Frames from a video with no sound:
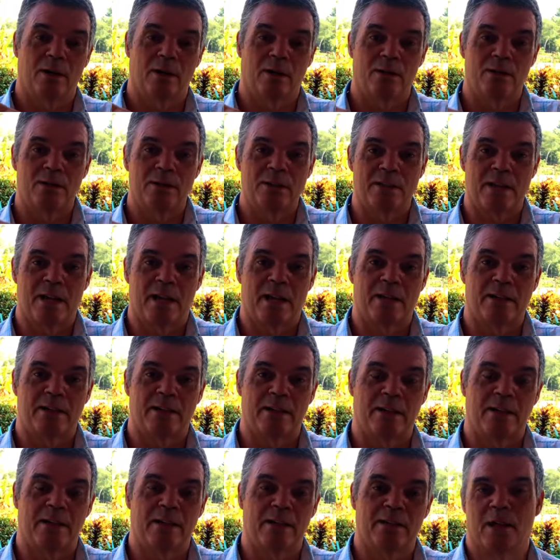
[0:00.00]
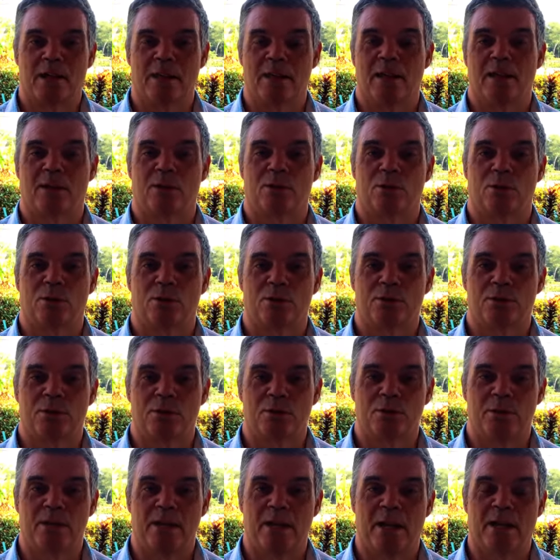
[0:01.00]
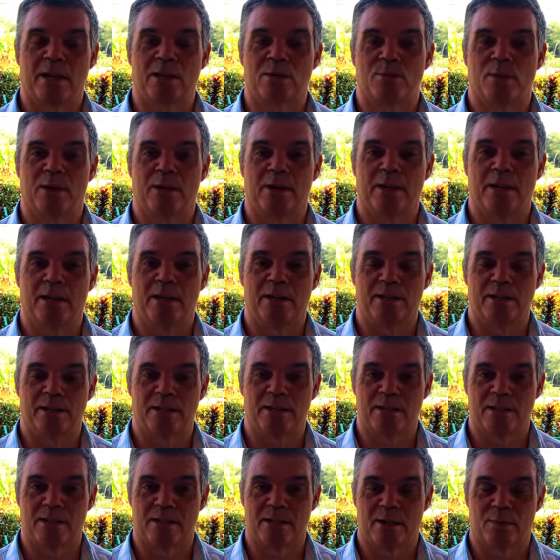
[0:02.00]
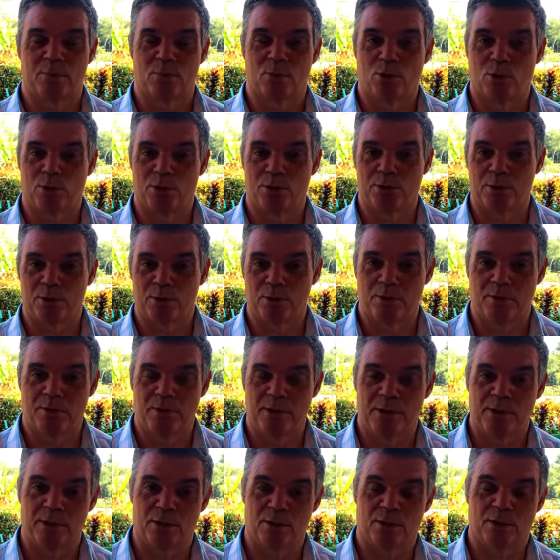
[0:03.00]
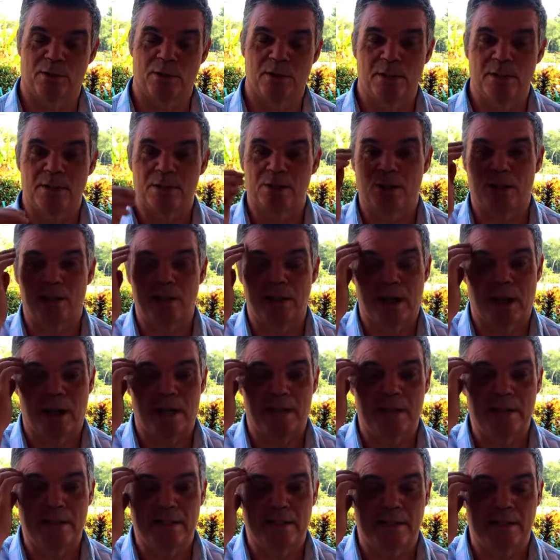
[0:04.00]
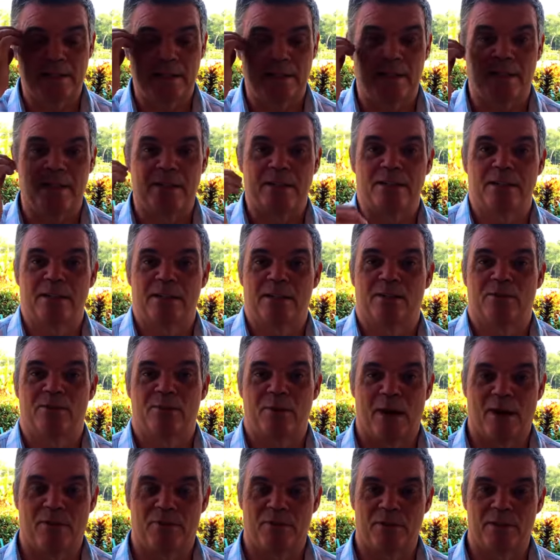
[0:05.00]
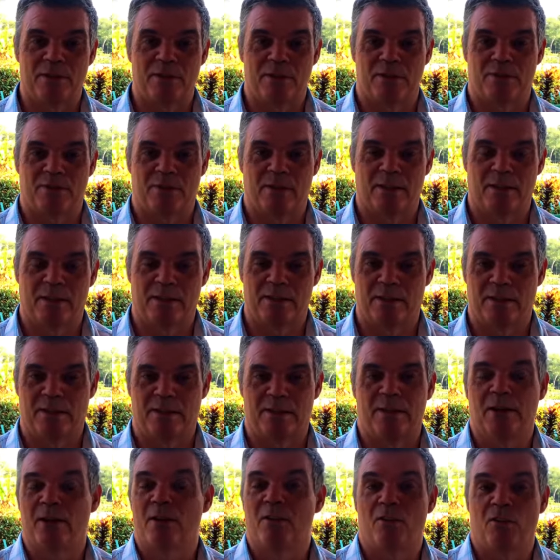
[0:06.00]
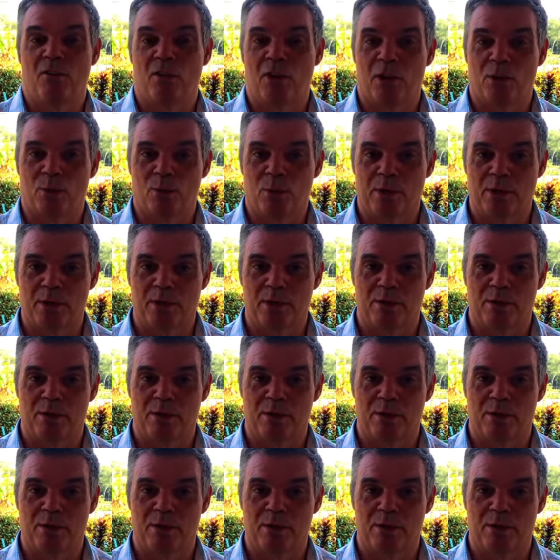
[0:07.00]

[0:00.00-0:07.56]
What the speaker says: on the side here and that will go through the explanations as I'm going through the video. So at least you can see a reference of it and then follow it,